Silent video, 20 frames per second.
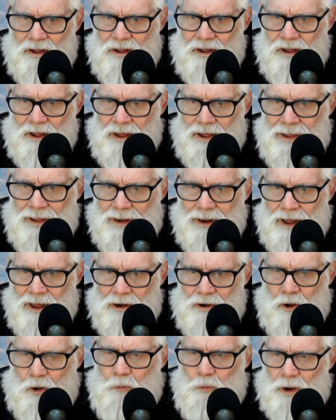And I
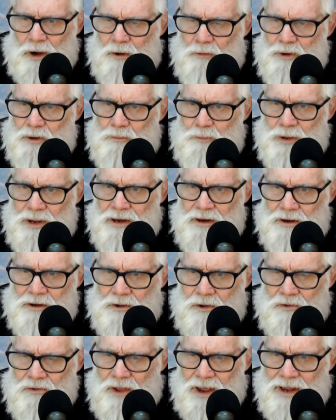don't want to repeat it
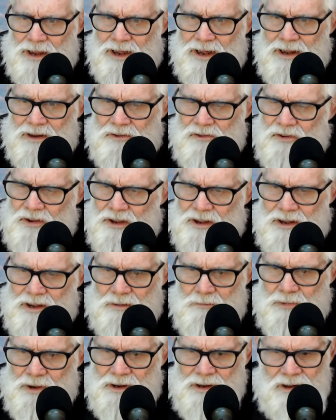because I can't
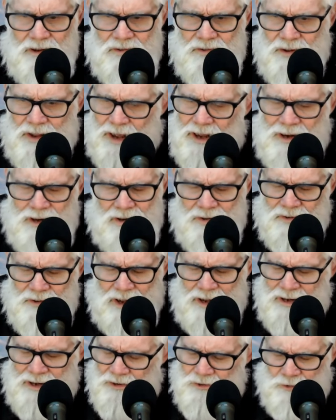sing, but let's. I just
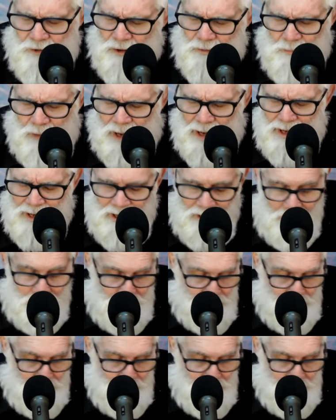I just shook my head.